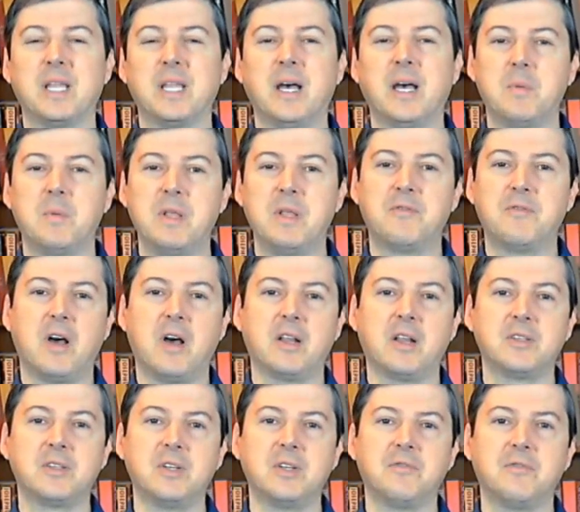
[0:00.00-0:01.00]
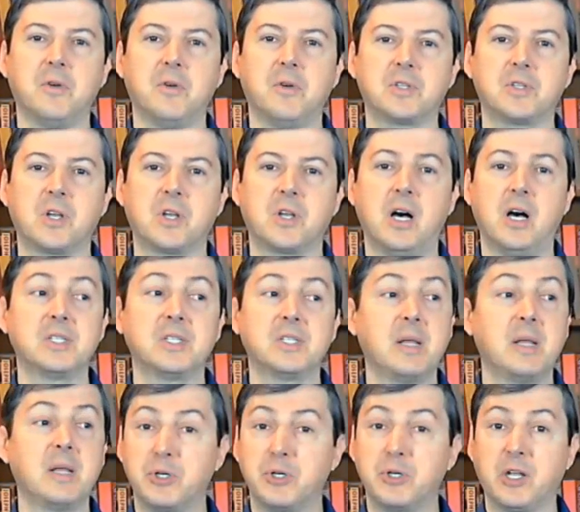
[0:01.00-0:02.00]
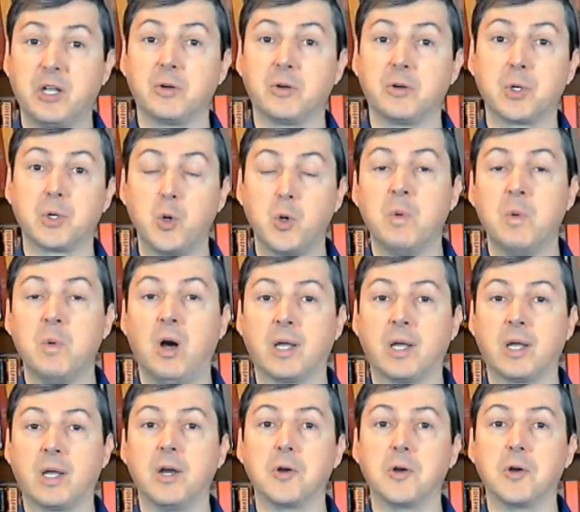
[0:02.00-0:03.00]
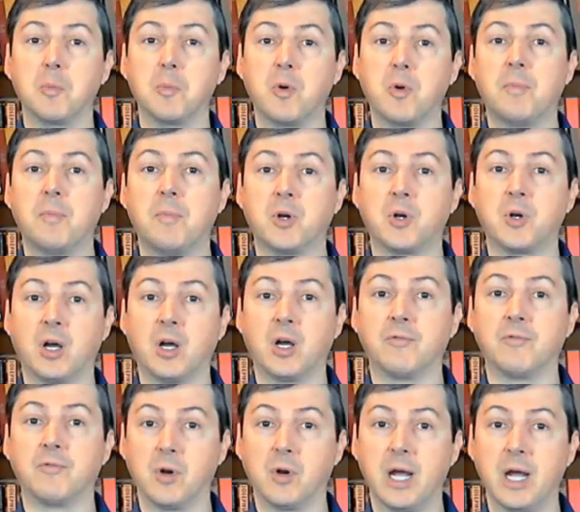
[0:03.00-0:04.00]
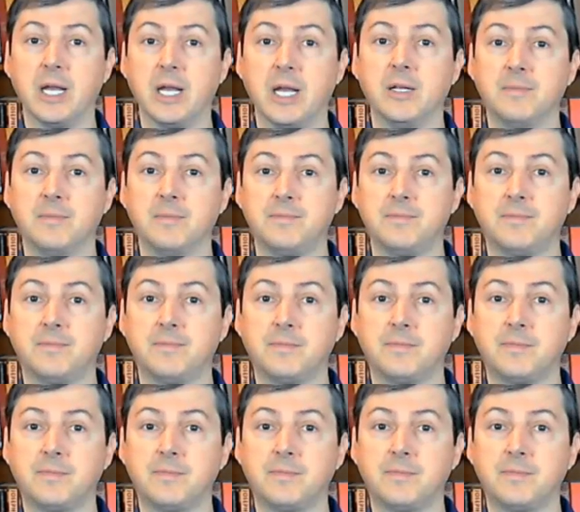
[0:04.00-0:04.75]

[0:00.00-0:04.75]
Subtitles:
But that would be the fallacy of false cause. And in particular, it's the cum hoc ergo propter hoc variety.